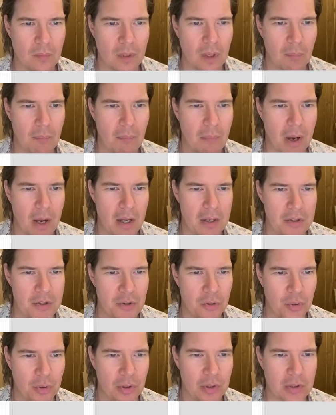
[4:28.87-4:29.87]

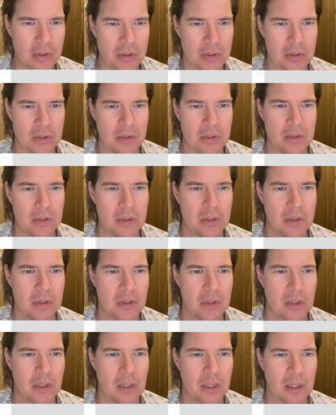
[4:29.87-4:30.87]
module.
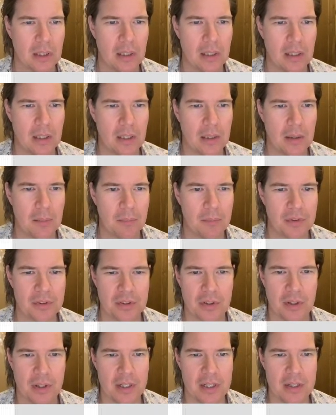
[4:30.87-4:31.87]
So
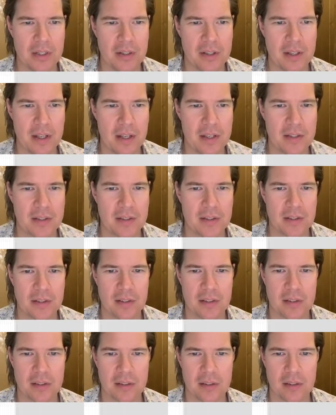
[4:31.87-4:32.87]
I need this.
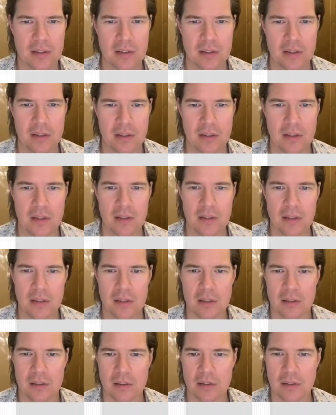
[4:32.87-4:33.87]

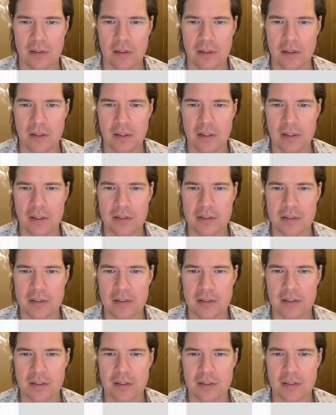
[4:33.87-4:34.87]
There it is.
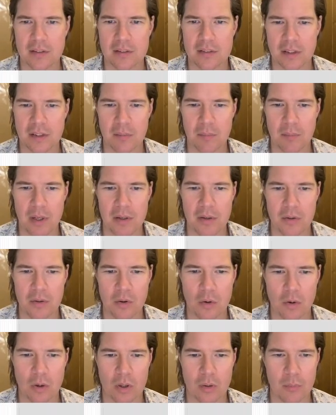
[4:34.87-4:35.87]
It's our Meadow
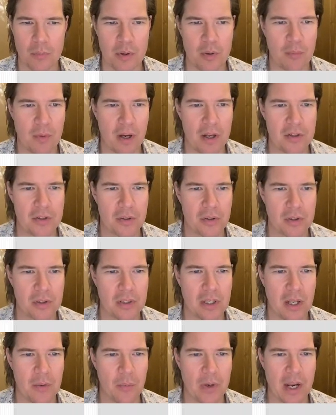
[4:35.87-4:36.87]
core compute module,
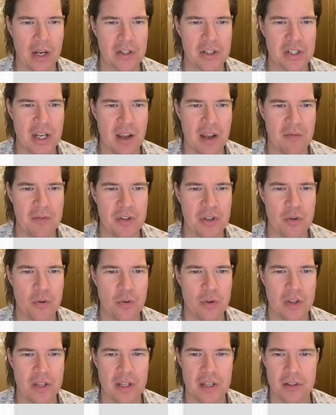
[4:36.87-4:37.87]
and we actually have 2
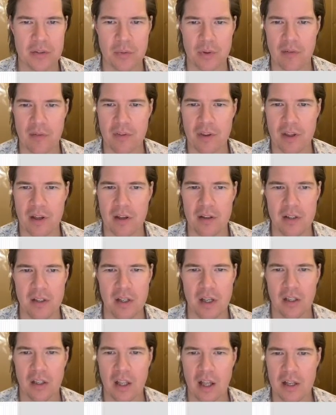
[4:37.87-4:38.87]
of these. We have the
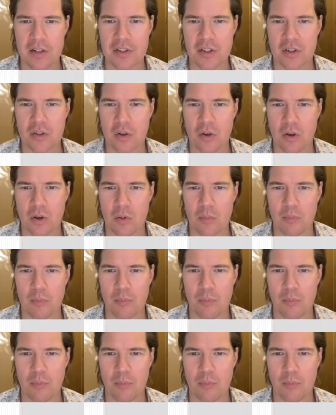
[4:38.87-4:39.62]
logical